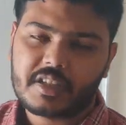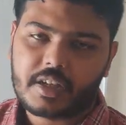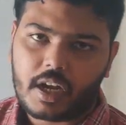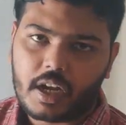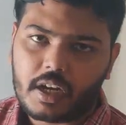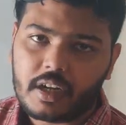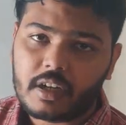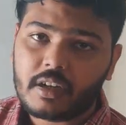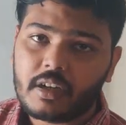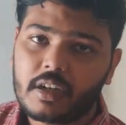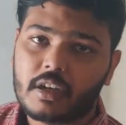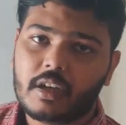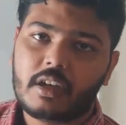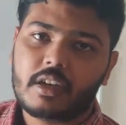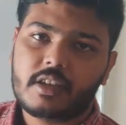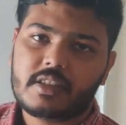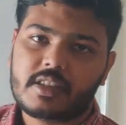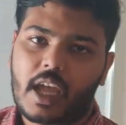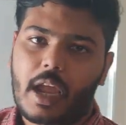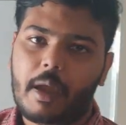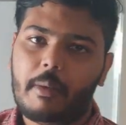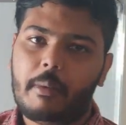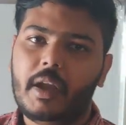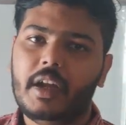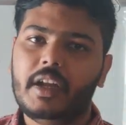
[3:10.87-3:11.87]
done
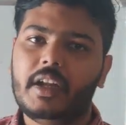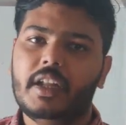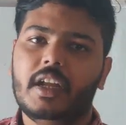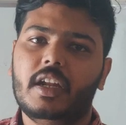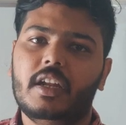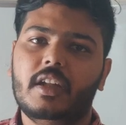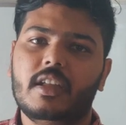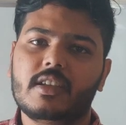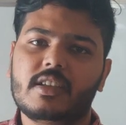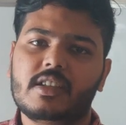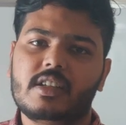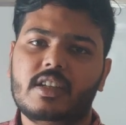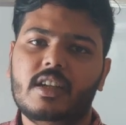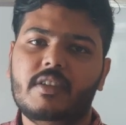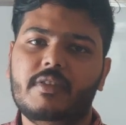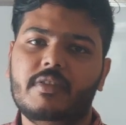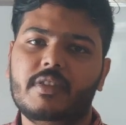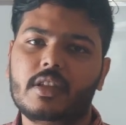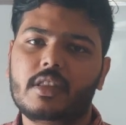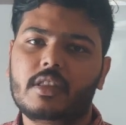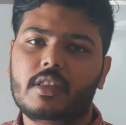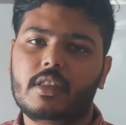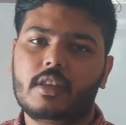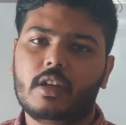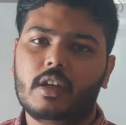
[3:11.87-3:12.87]
simultaneously
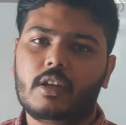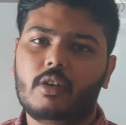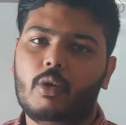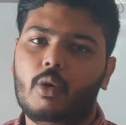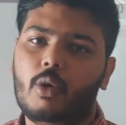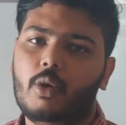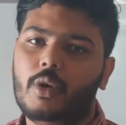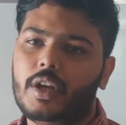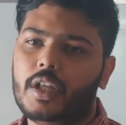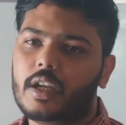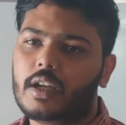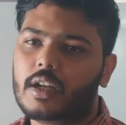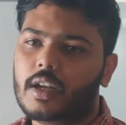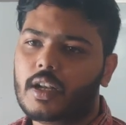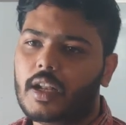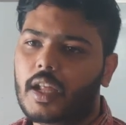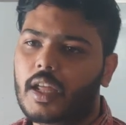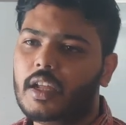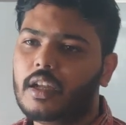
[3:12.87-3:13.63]
with the coding.